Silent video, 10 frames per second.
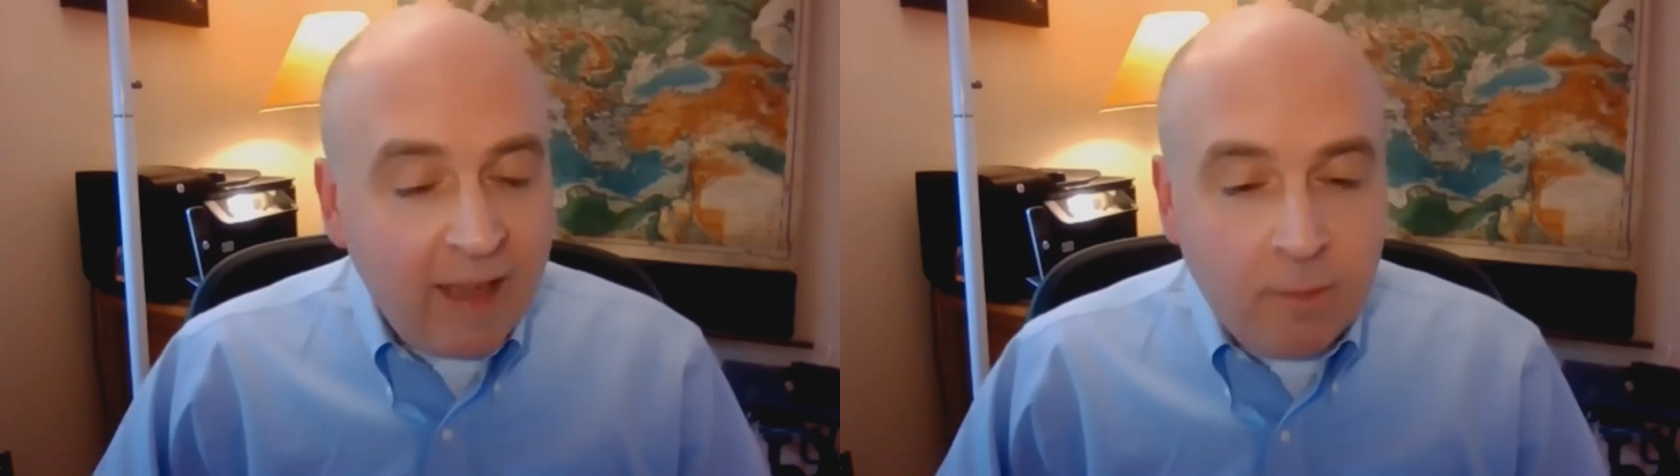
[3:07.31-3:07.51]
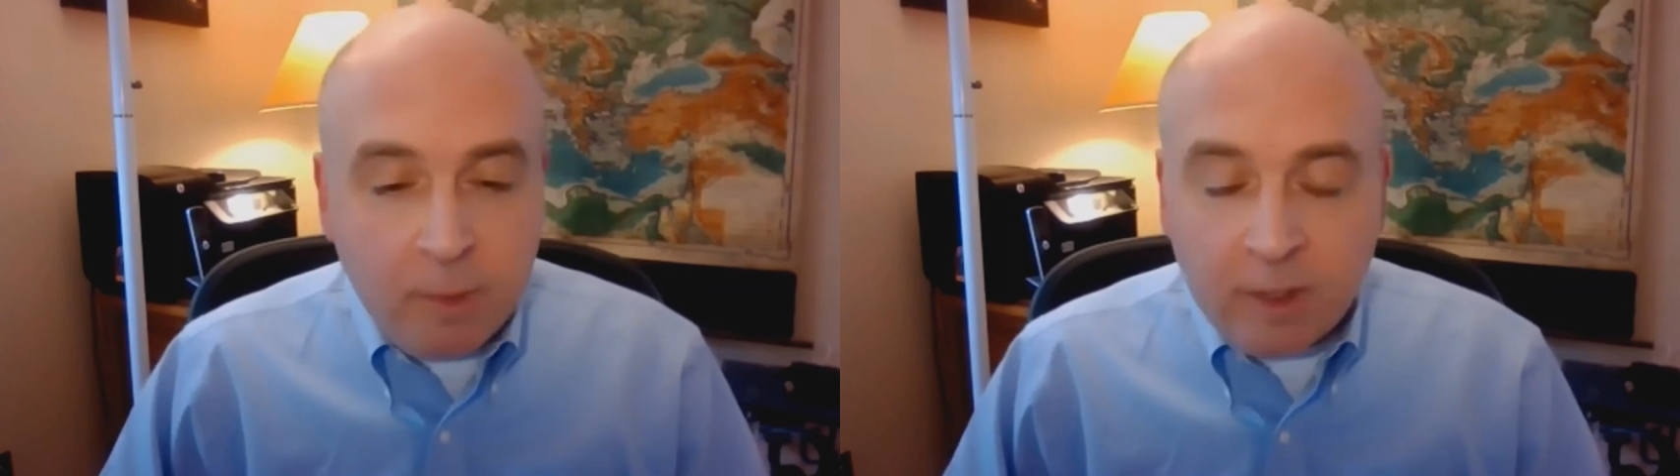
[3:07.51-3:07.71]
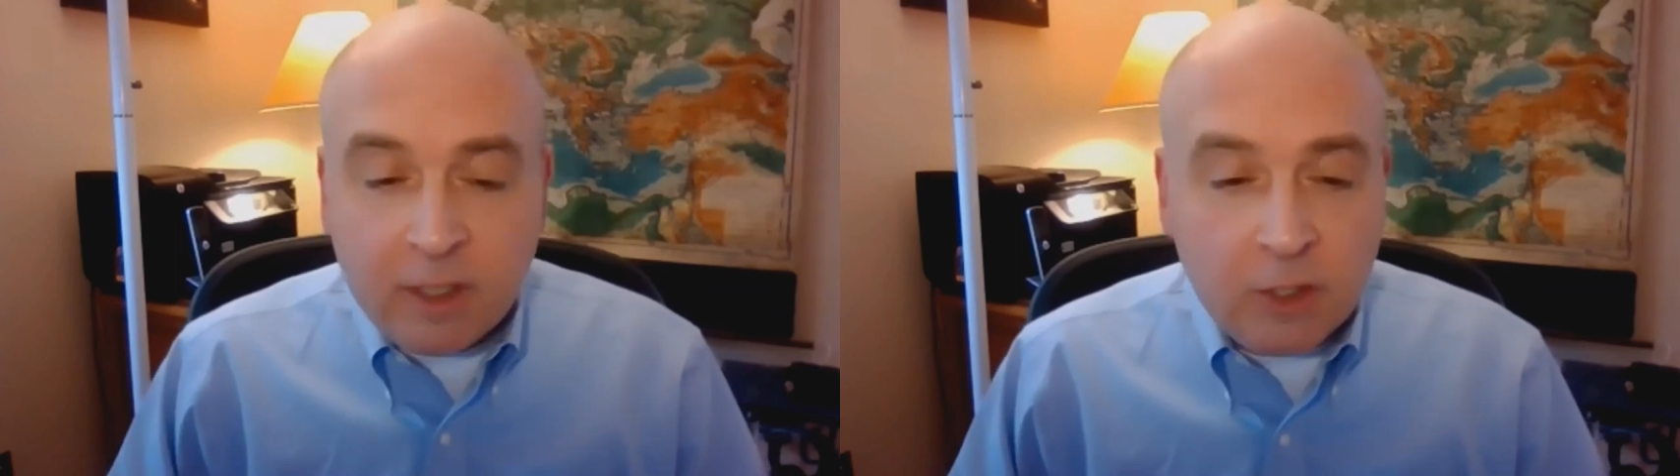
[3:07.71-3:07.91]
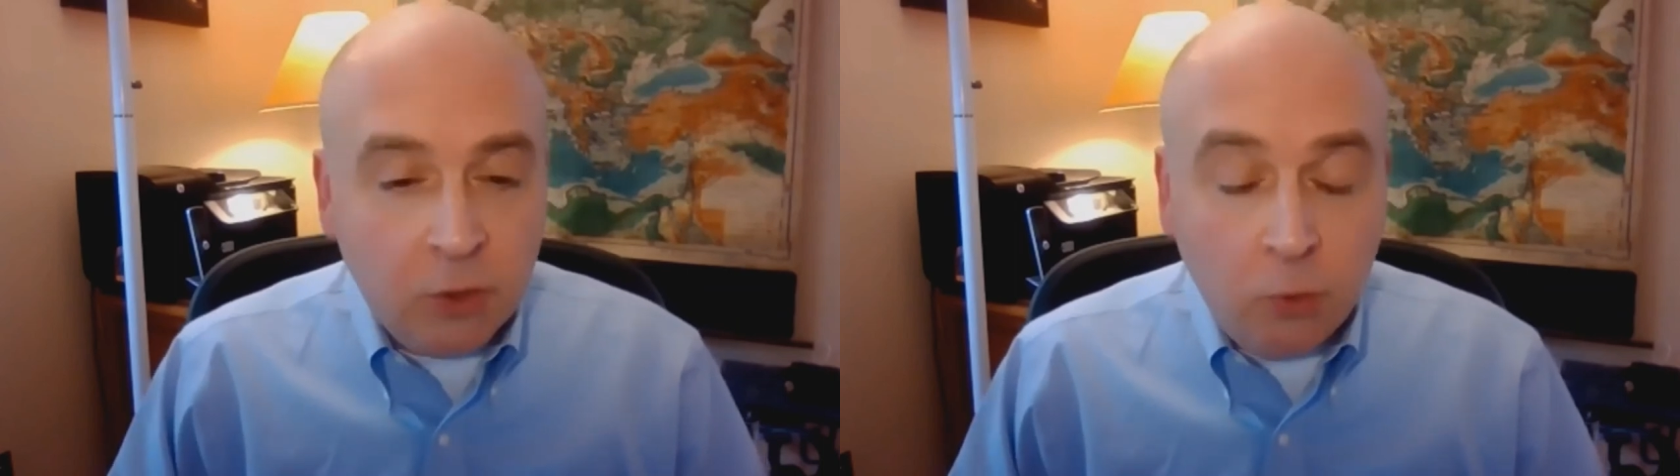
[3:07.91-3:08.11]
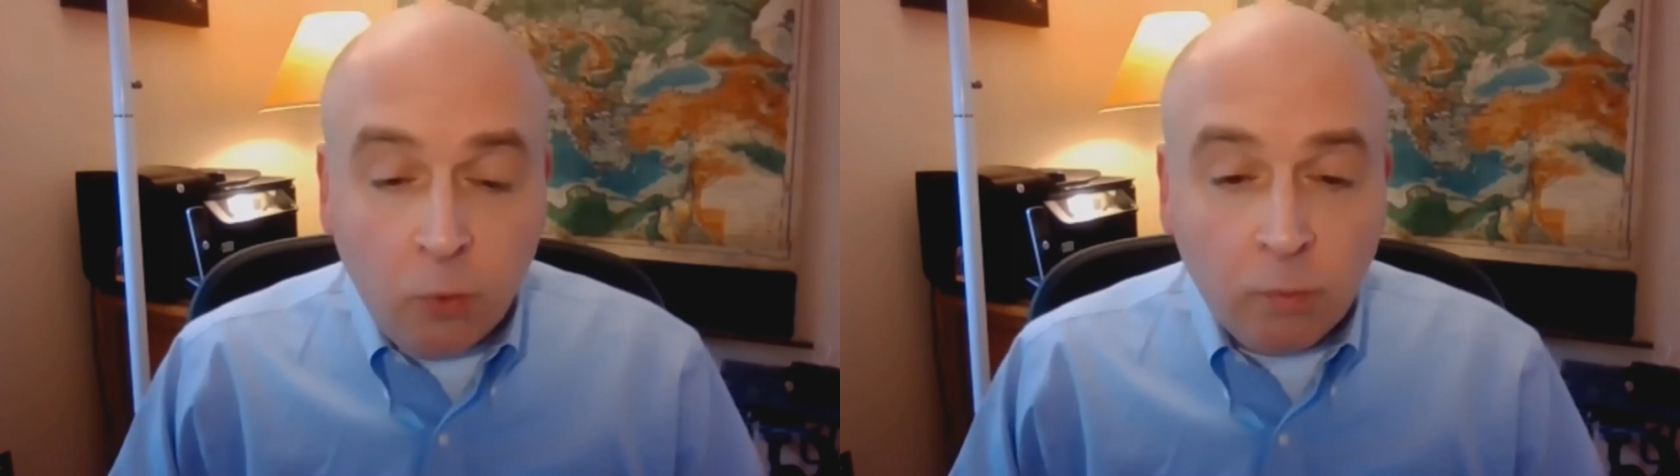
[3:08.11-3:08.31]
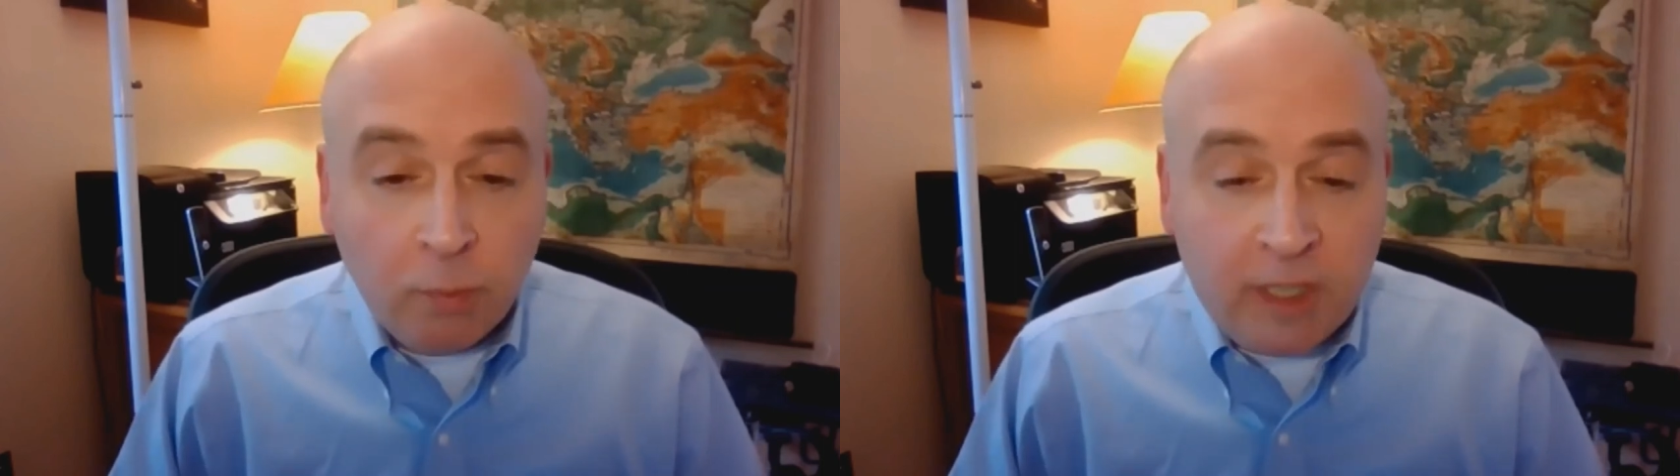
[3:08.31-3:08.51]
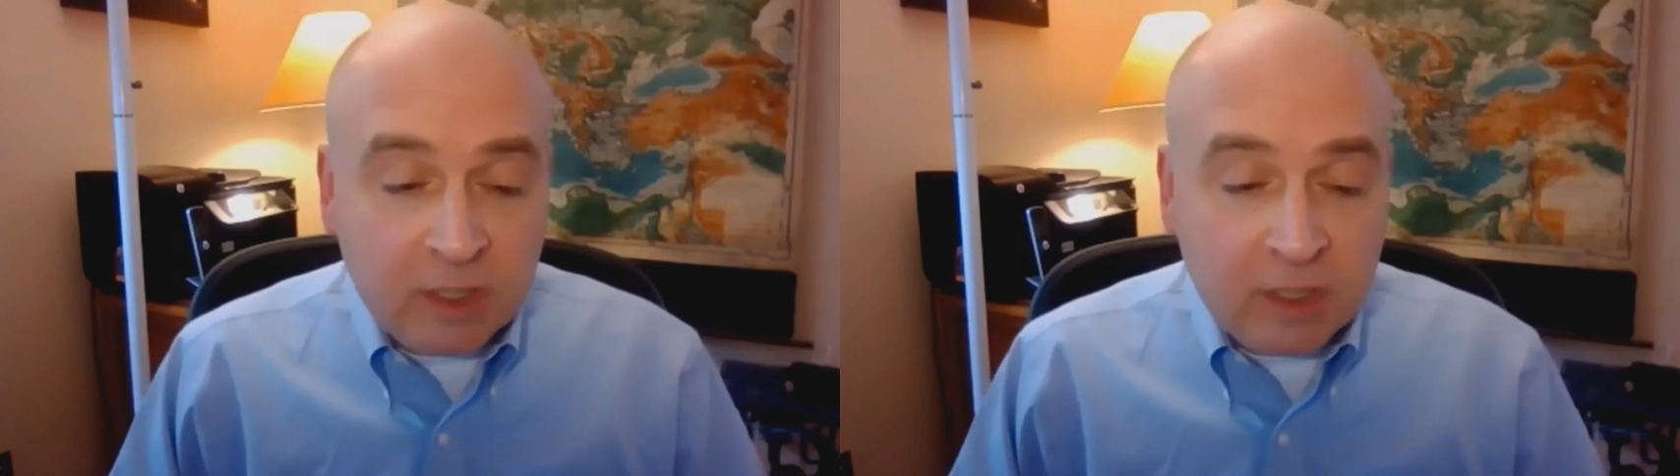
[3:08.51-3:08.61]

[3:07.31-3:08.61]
you're going to have the ability to